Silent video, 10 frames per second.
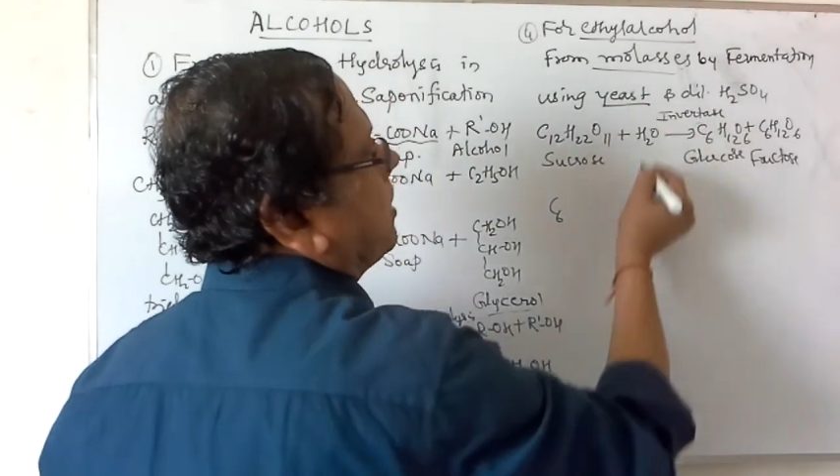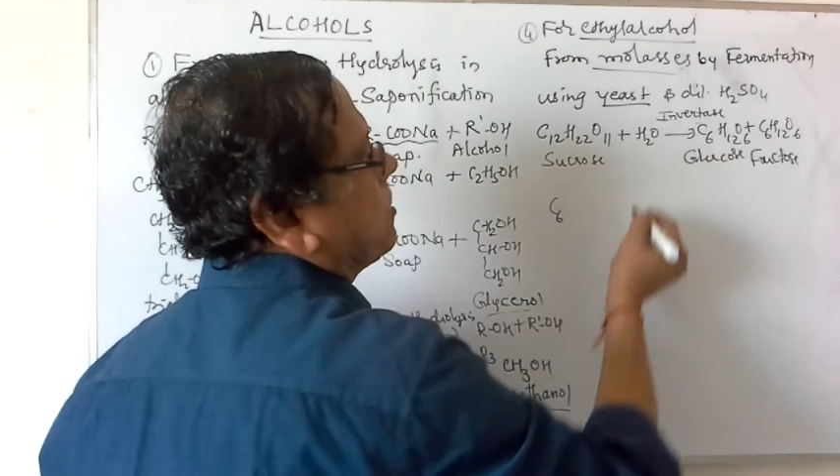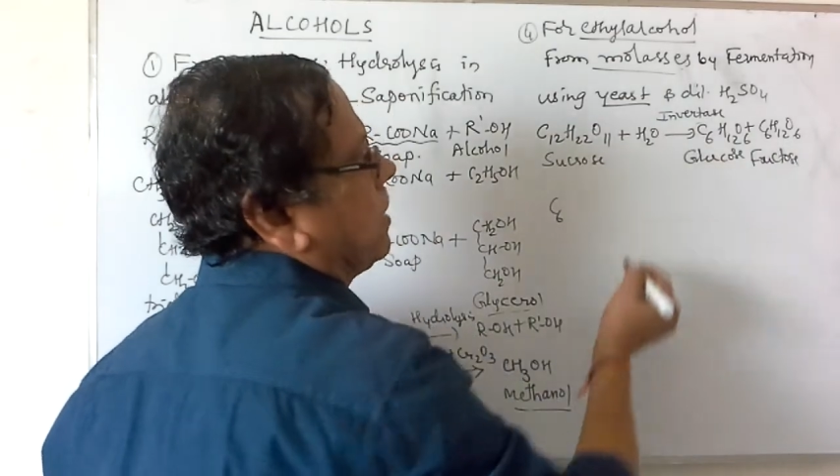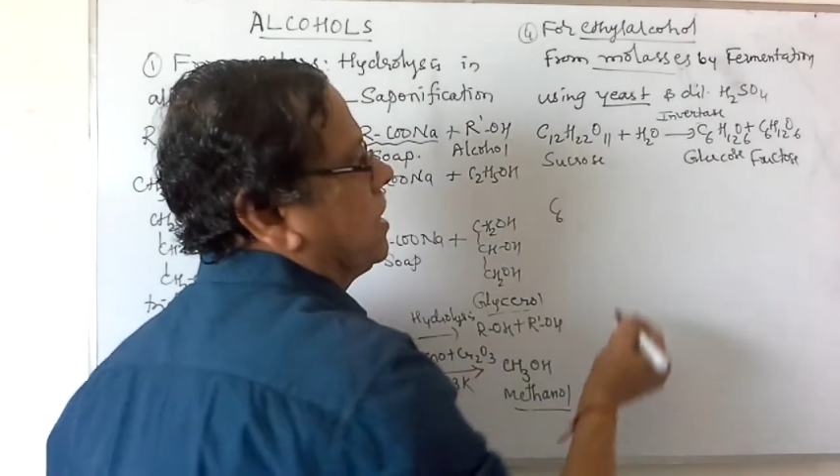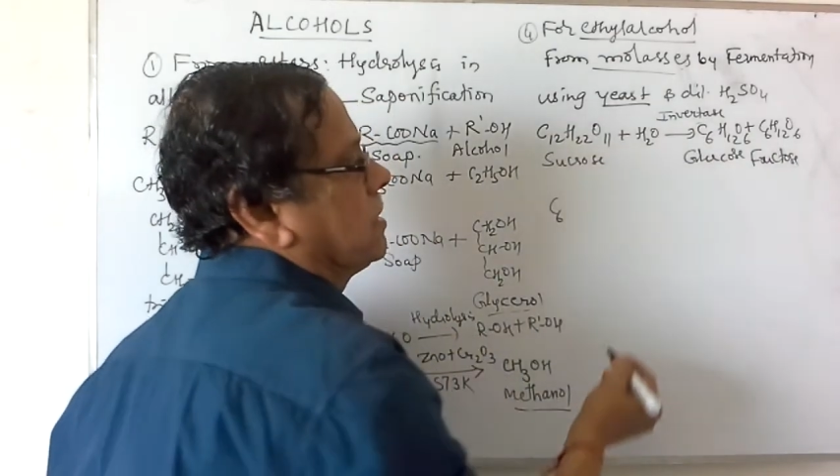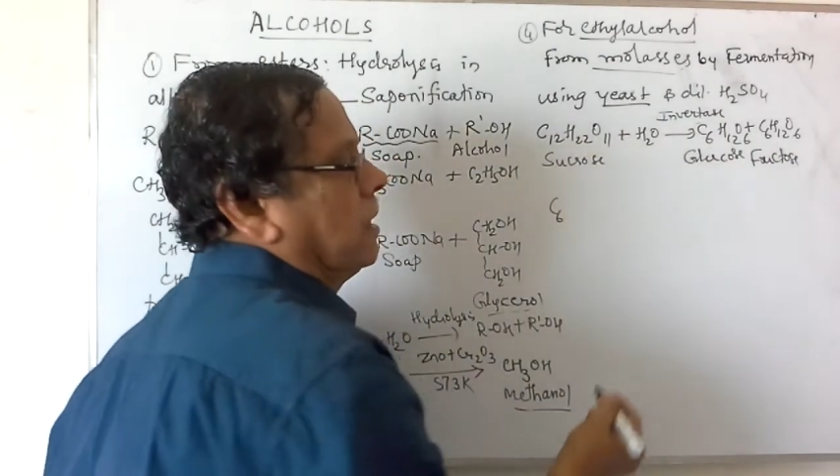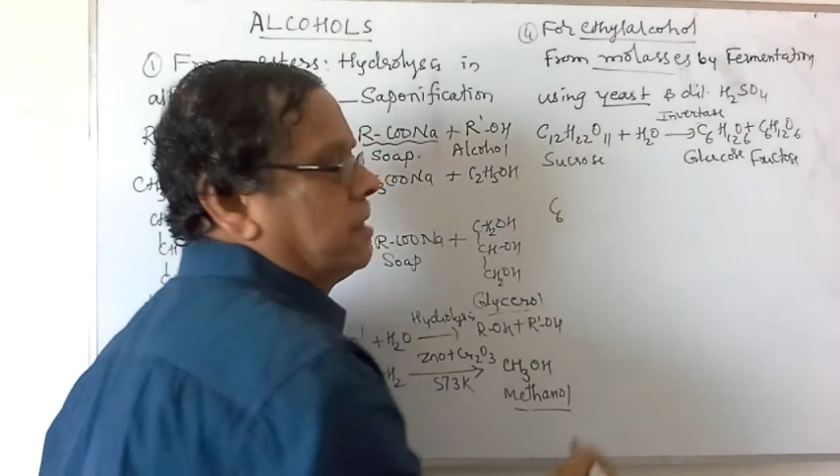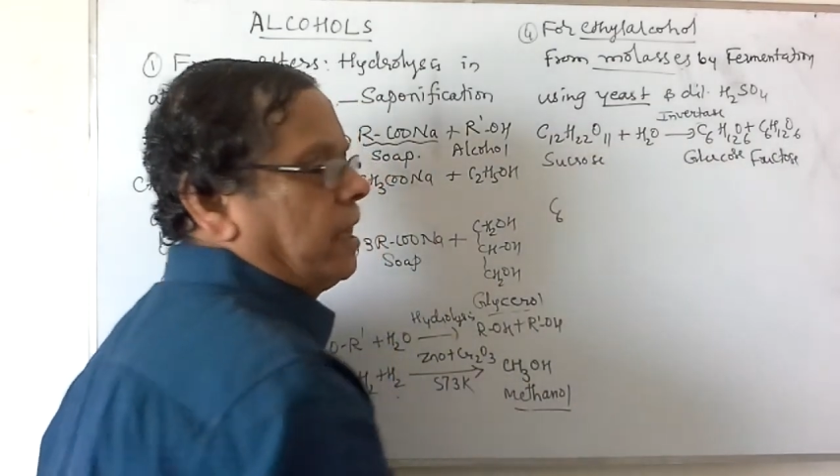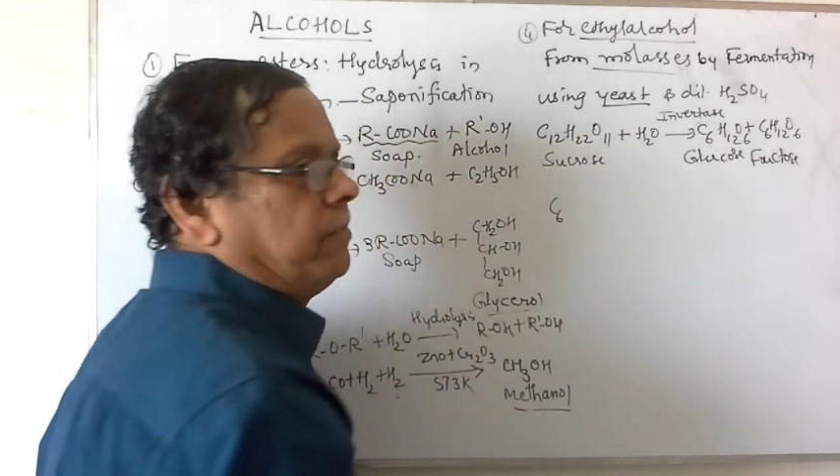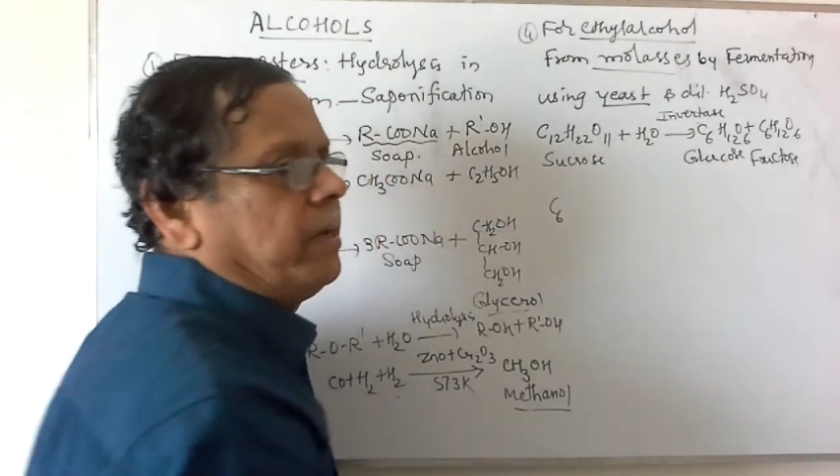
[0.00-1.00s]
as well as the
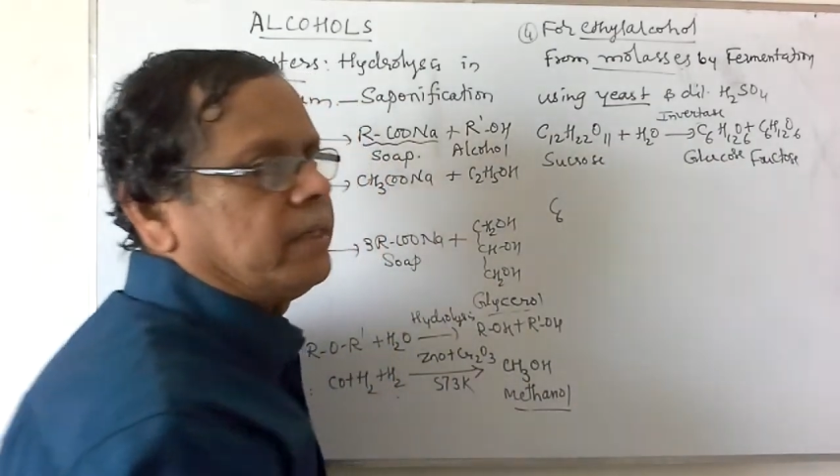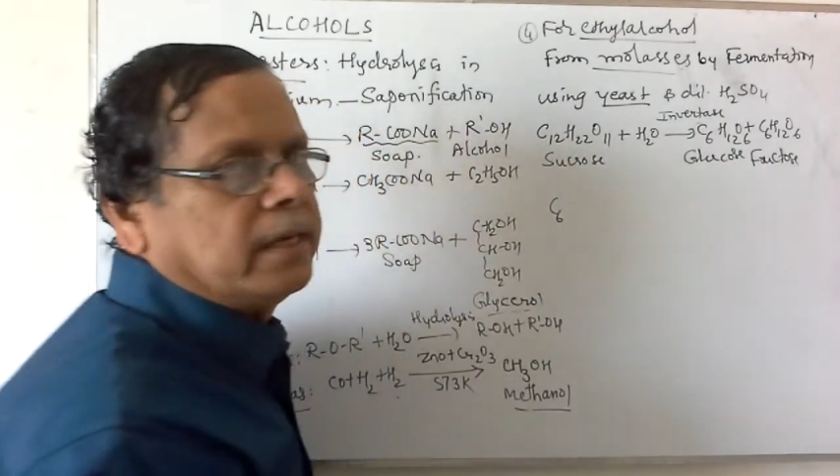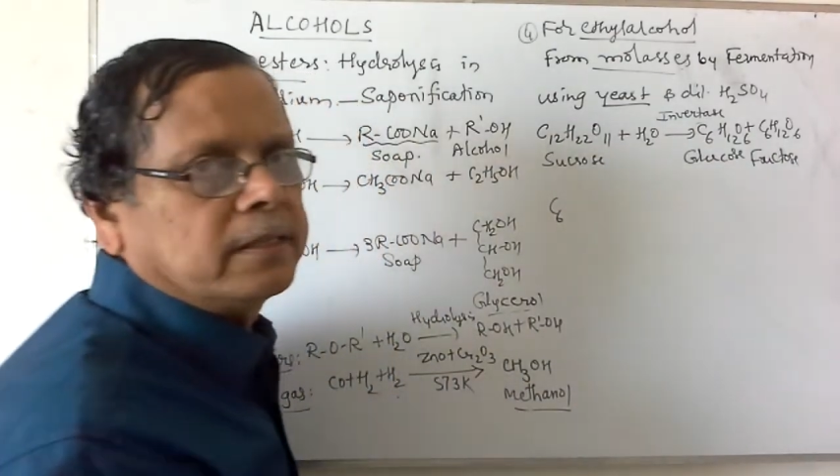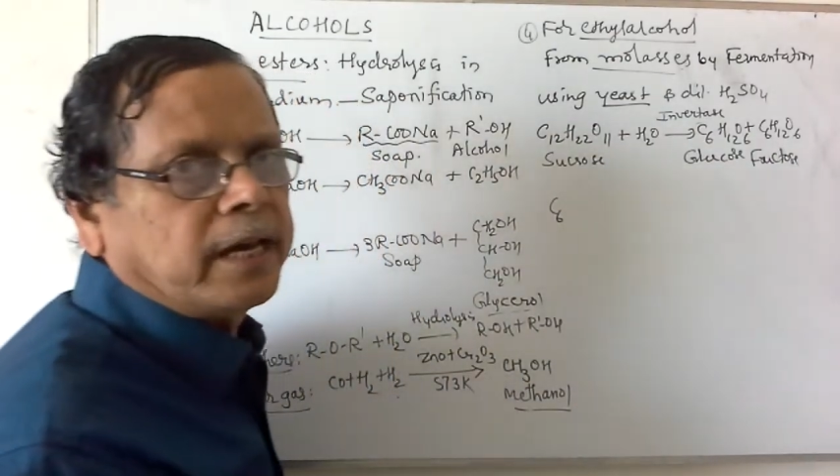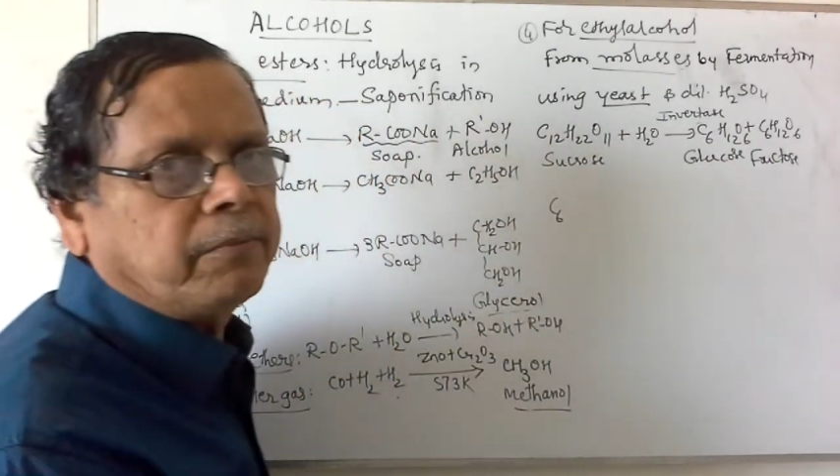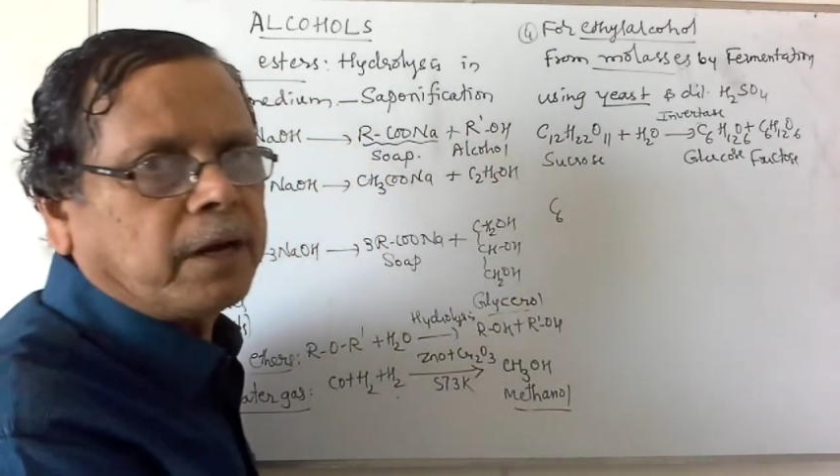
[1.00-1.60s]
zymase enzyme